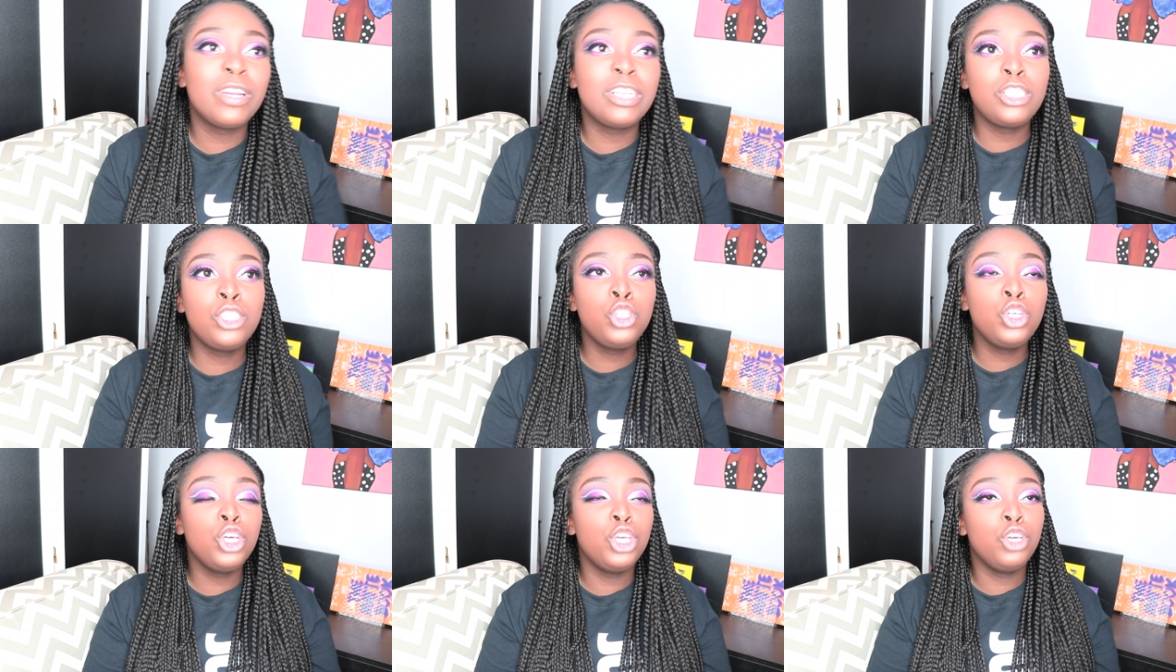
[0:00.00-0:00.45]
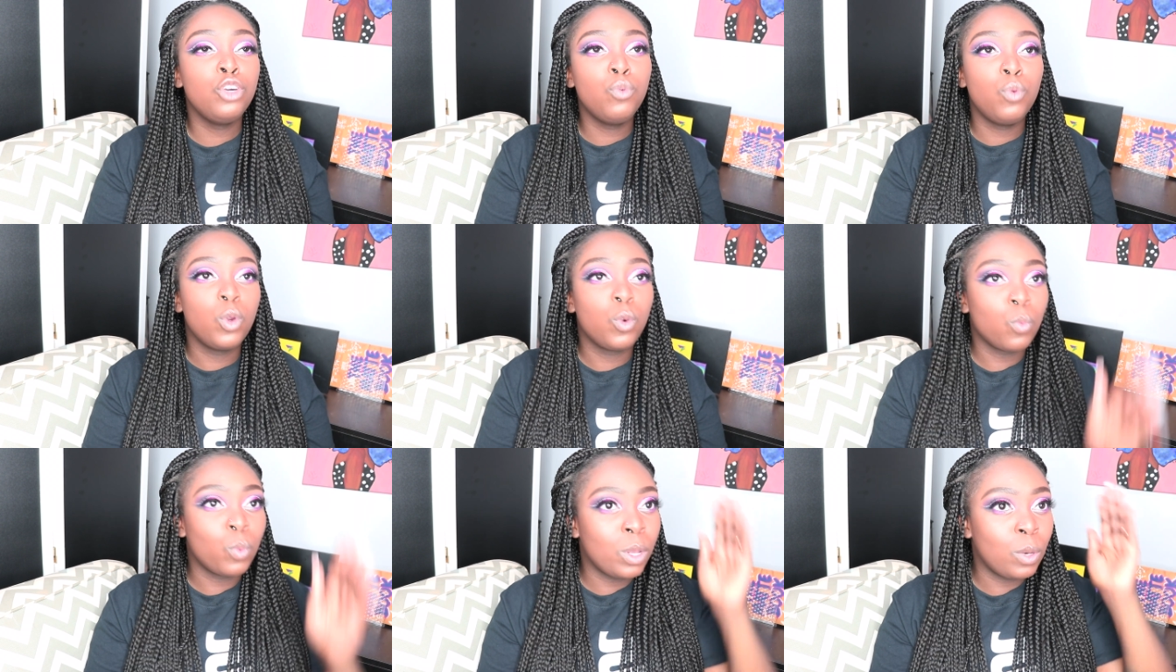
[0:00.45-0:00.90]
it to
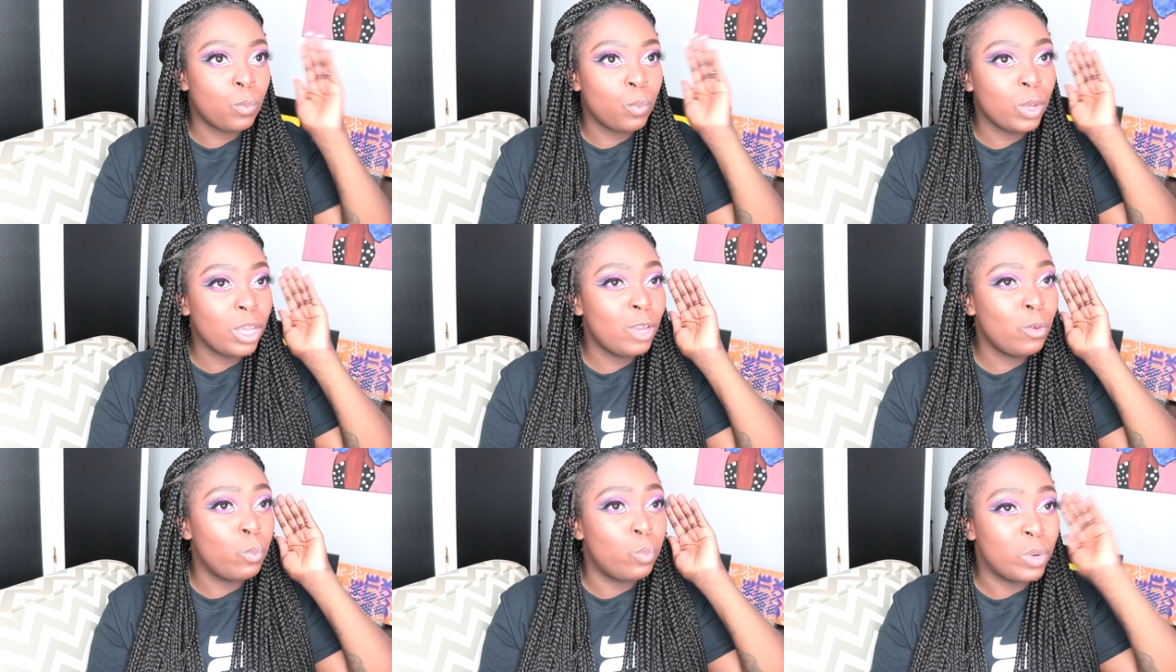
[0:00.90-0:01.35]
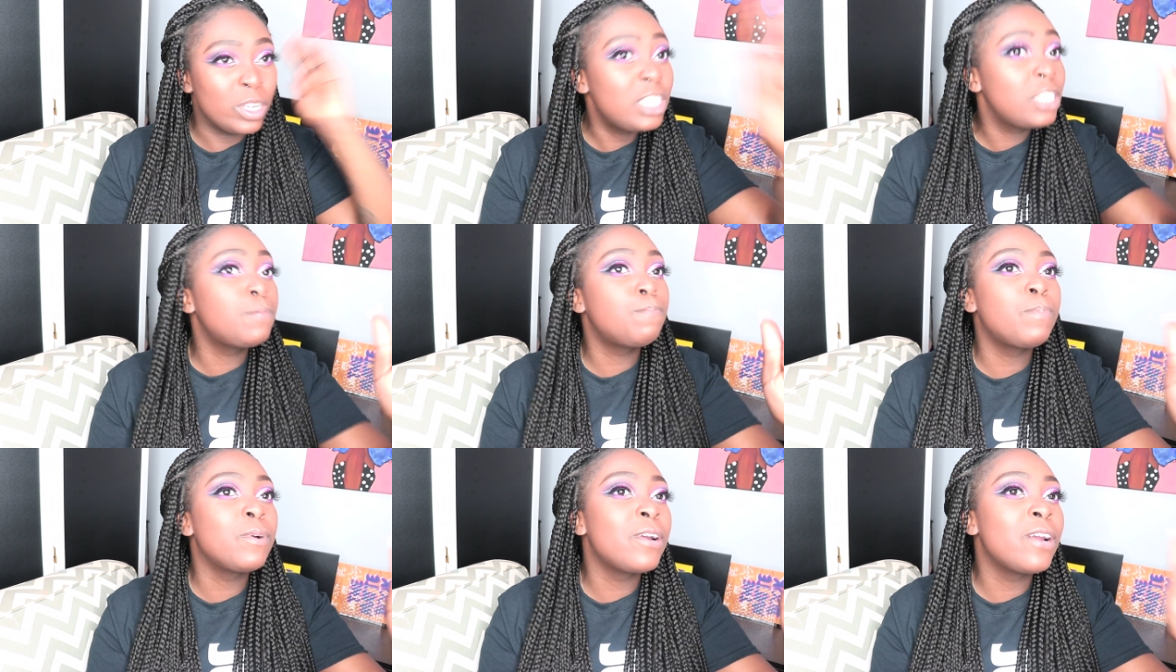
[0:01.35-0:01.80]
you, and when we
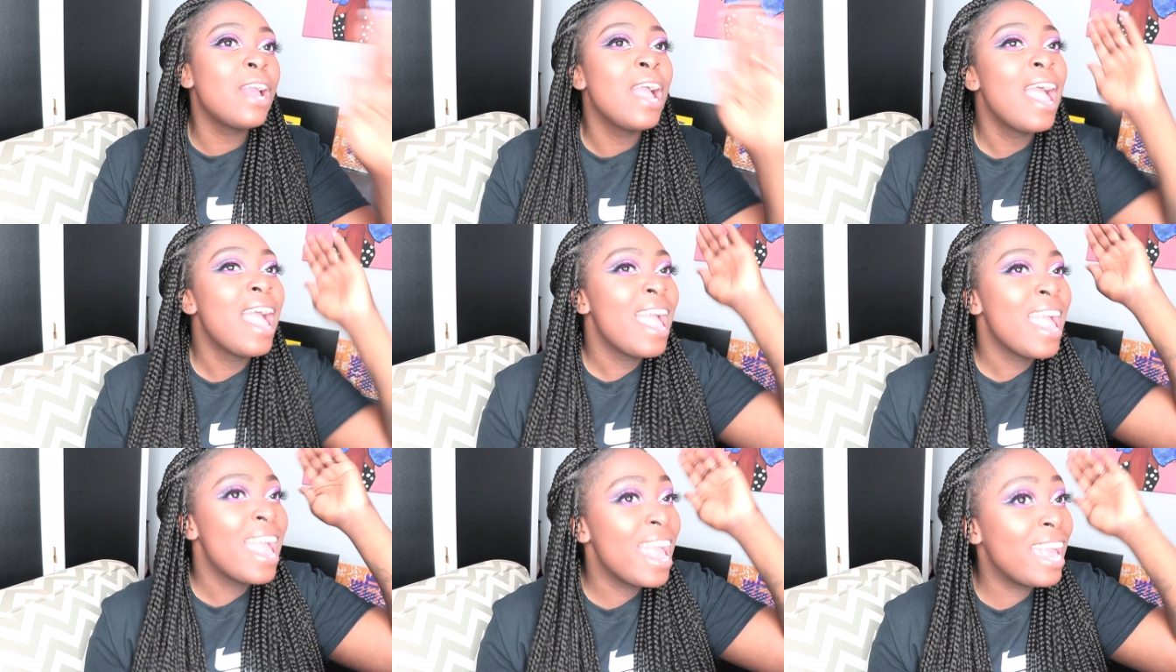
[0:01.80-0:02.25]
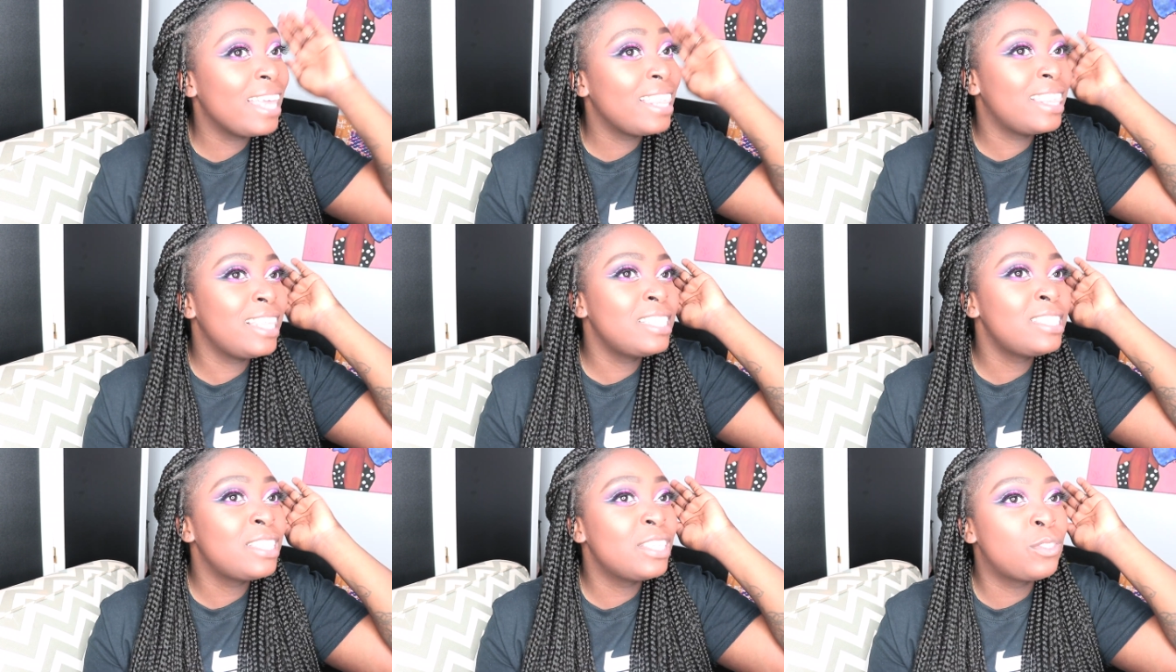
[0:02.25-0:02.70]
whisper, hey,
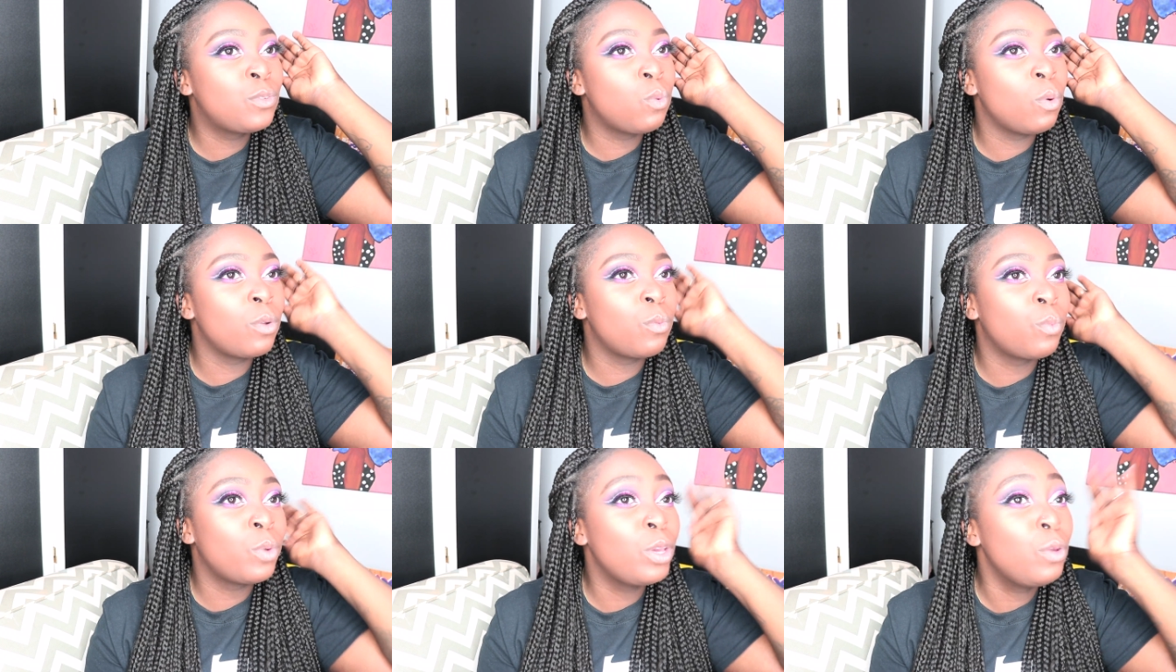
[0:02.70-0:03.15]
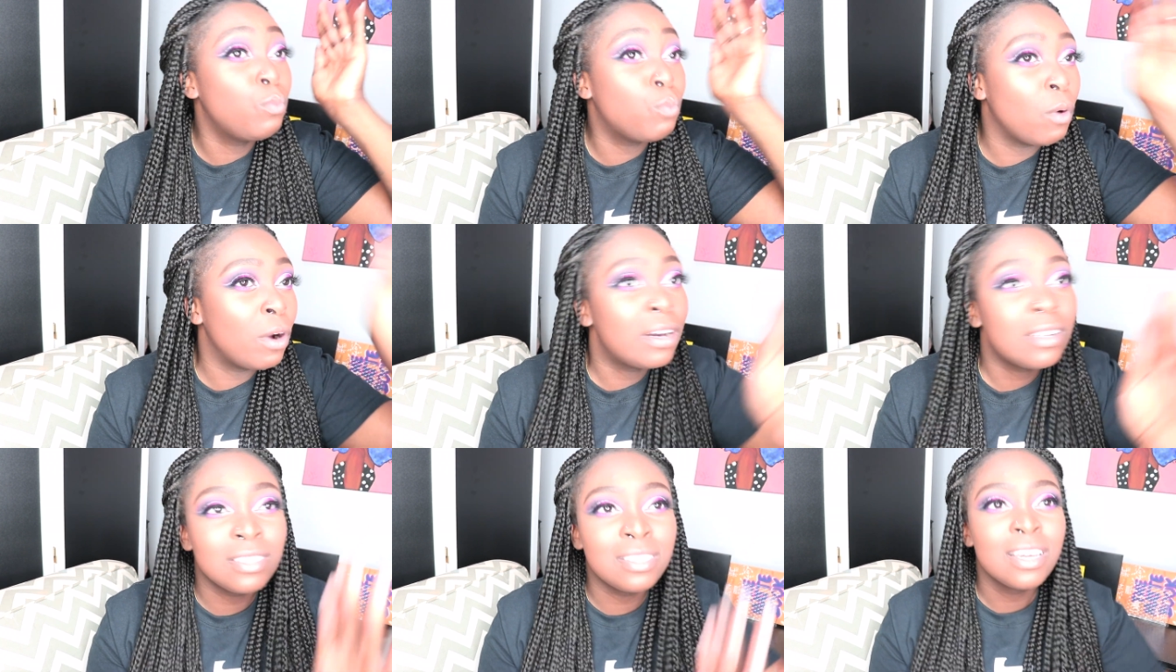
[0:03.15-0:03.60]
this is what we
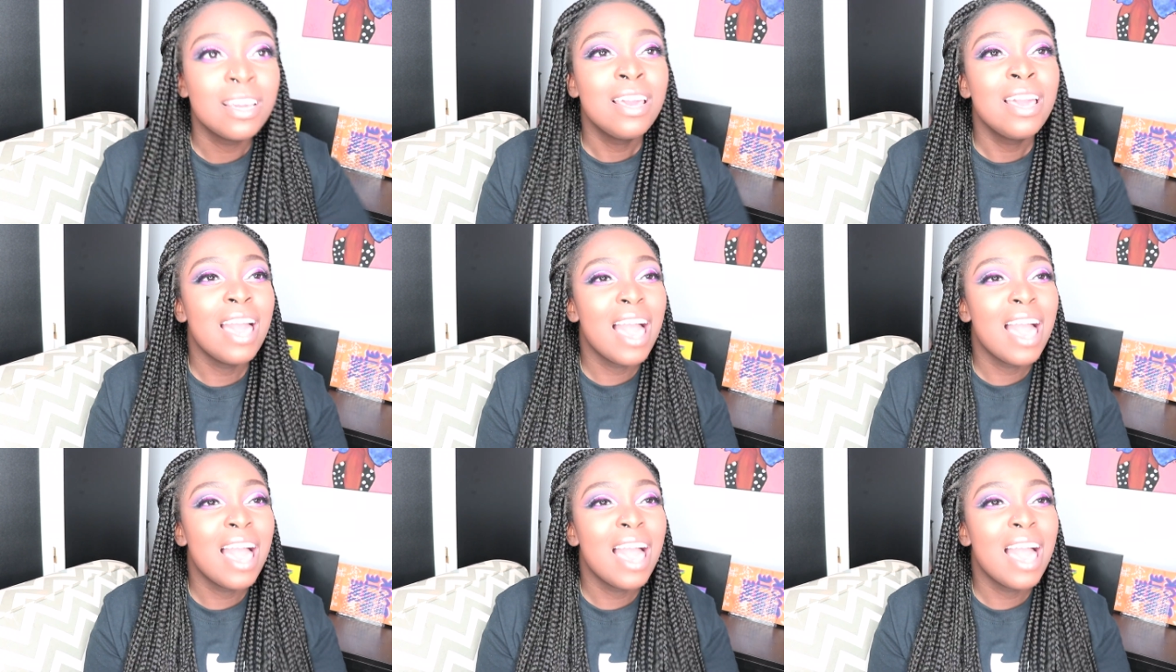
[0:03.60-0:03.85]
want,